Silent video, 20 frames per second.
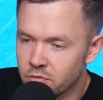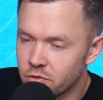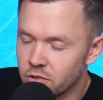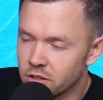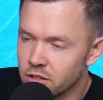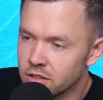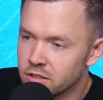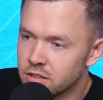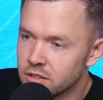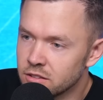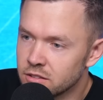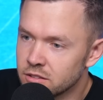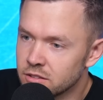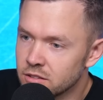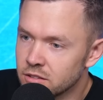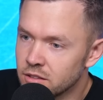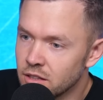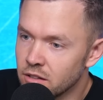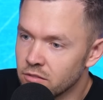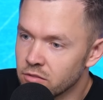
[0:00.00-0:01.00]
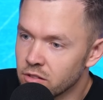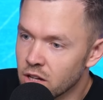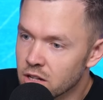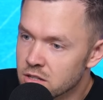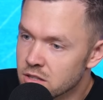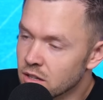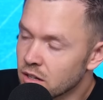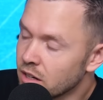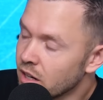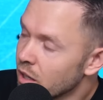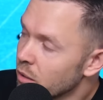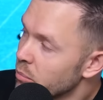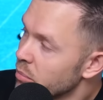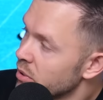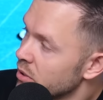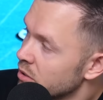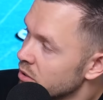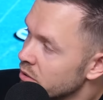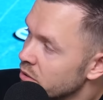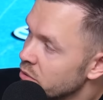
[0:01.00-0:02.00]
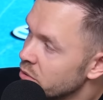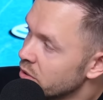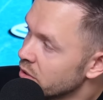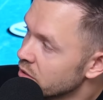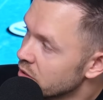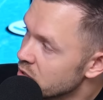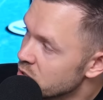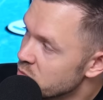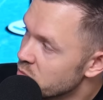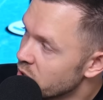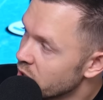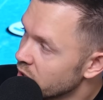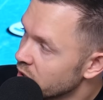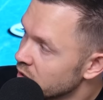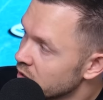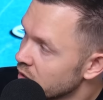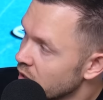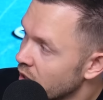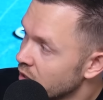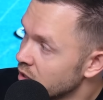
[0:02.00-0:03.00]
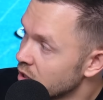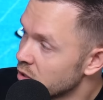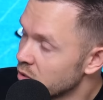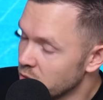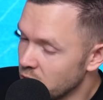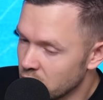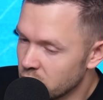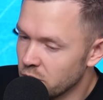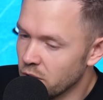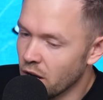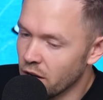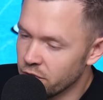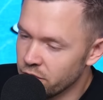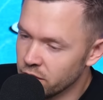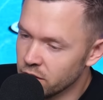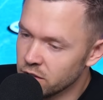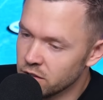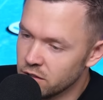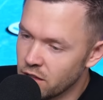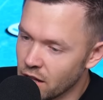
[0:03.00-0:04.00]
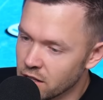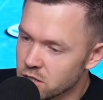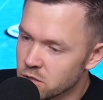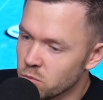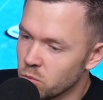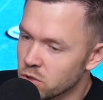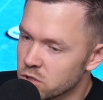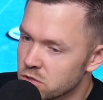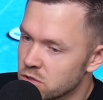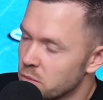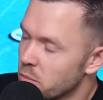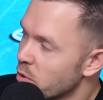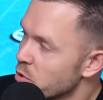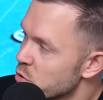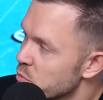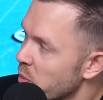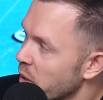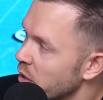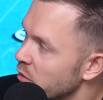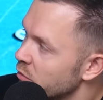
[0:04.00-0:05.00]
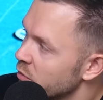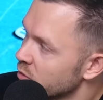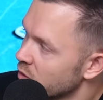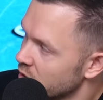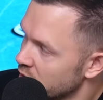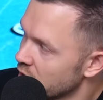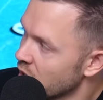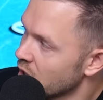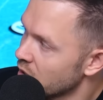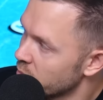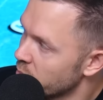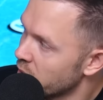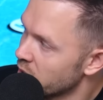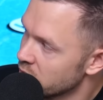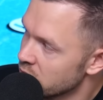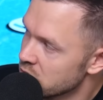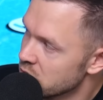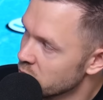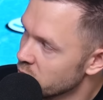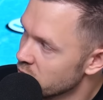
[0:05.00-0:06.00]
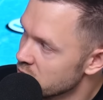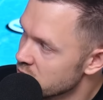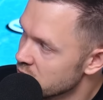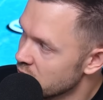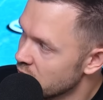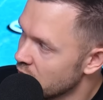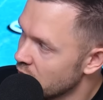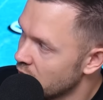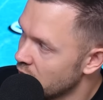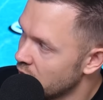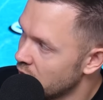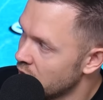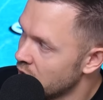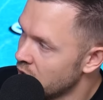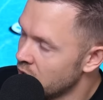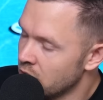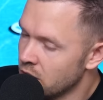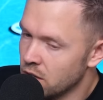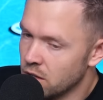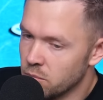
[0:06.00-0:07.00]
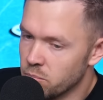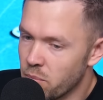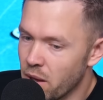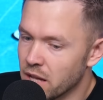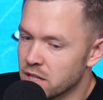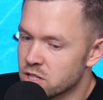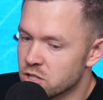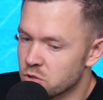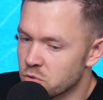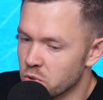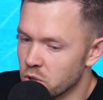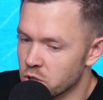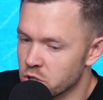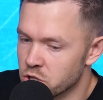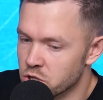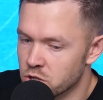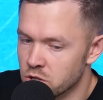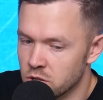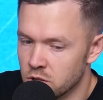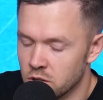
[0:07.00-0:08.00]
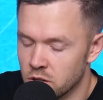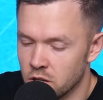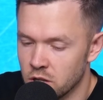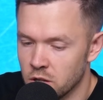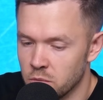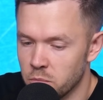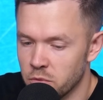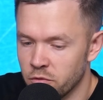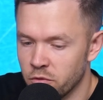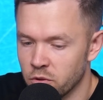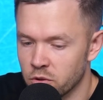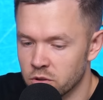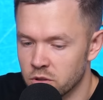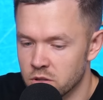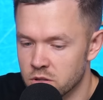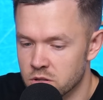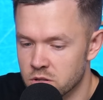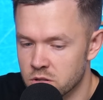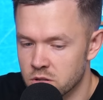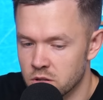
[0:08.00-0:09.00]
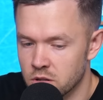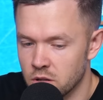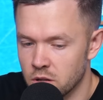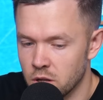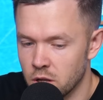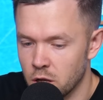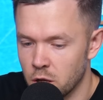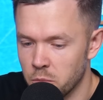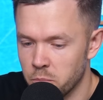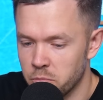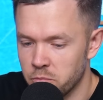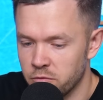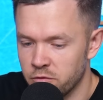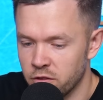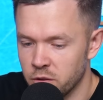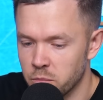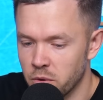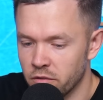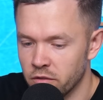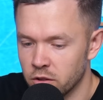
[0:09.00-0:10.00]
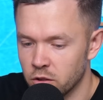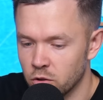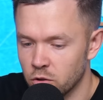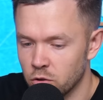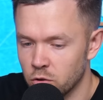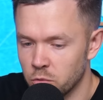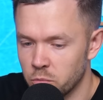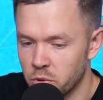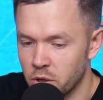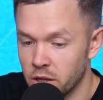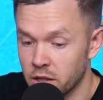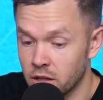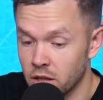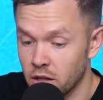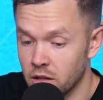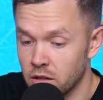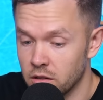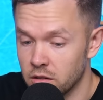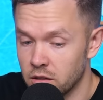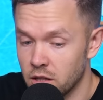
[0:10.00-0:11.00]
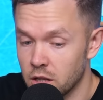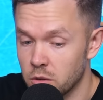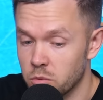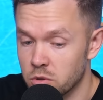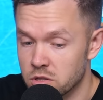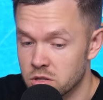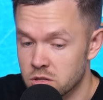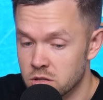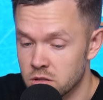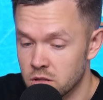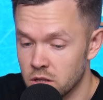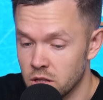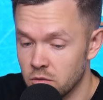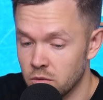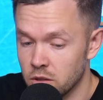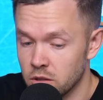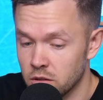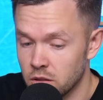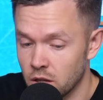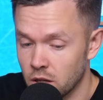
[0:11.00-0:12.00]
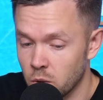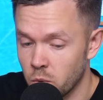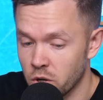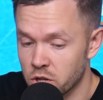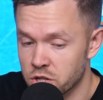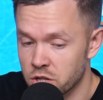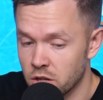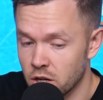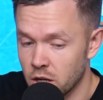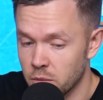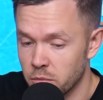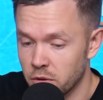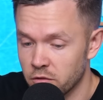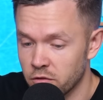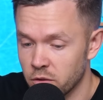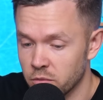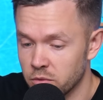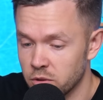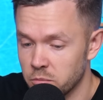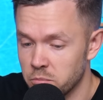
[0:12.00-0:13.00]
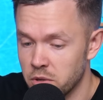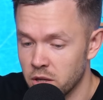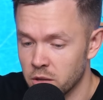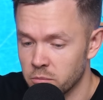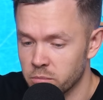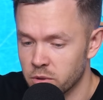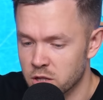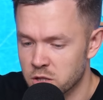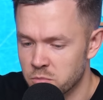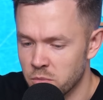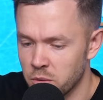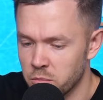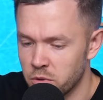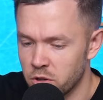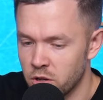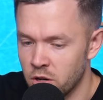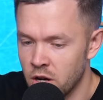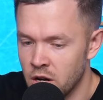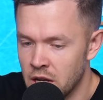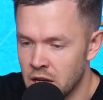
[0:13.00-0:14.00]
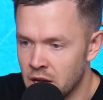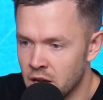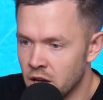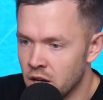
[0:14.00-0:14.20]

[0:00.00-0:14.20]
not forget that they've lost the cup during this break. Yeah. And it I think that was the most painful. And yeah, Partizan was in a bad stretch before this FIBA window break. And there was even a question coming from the BN Plus member